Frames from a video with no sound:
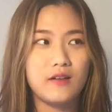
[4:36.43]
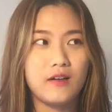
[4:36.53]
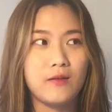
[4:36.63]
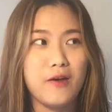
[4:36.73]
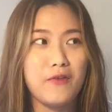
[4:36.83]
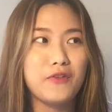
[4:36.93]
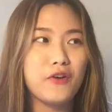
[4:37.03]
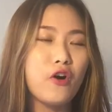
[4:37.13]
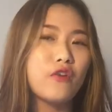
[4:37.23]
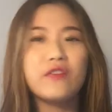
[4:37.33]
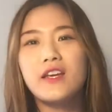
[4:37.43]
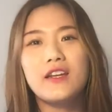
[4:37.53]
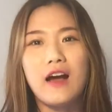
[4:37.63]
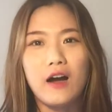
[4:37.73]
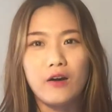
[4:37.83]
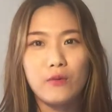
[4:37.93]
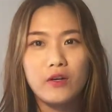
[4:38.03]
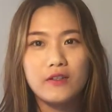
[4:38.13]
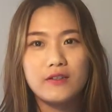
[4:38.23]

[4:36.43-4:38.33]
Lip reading: After COVID, I was